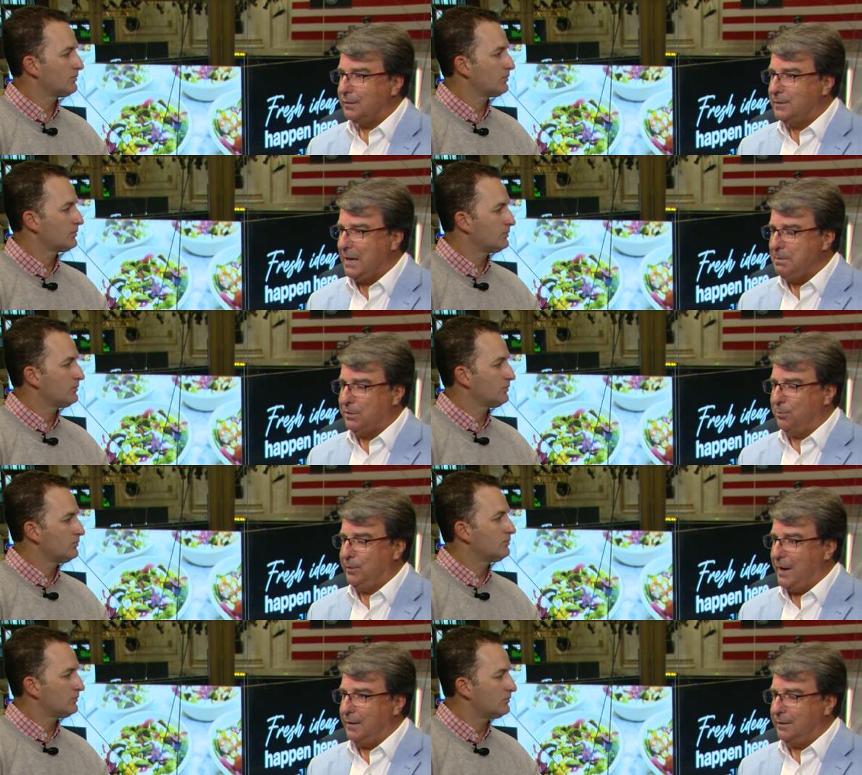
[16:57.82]
Speaker 1: take me
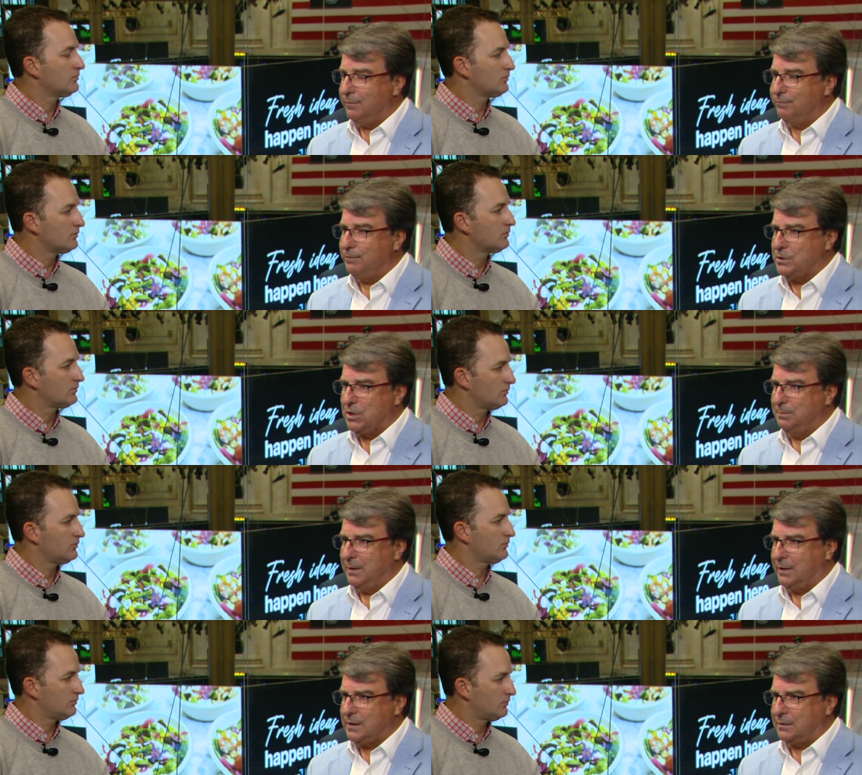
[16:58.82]
through that vision,
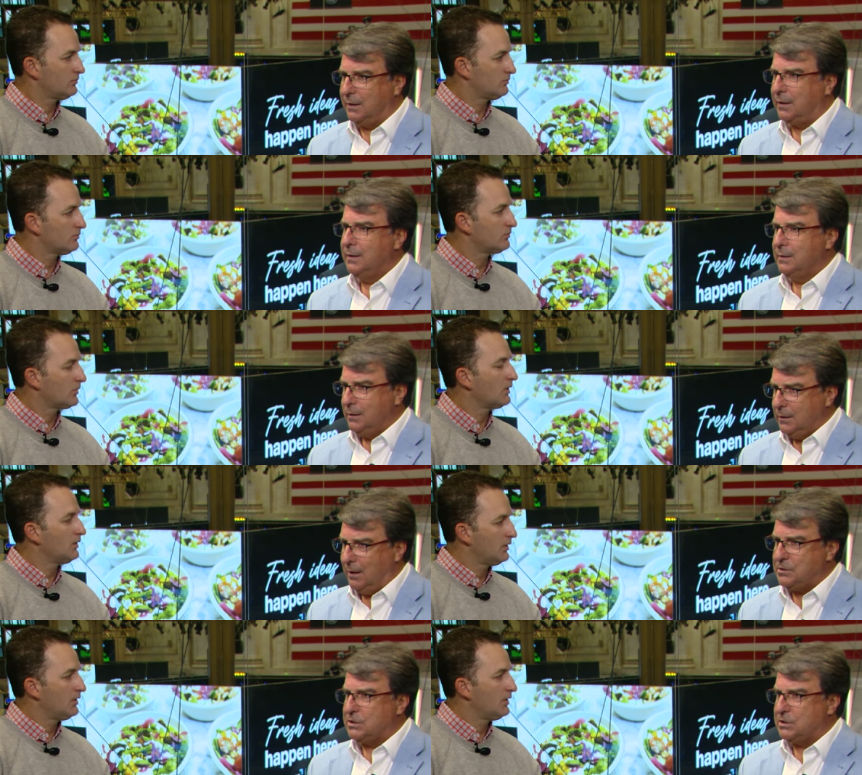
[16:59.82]
because I think you know, as you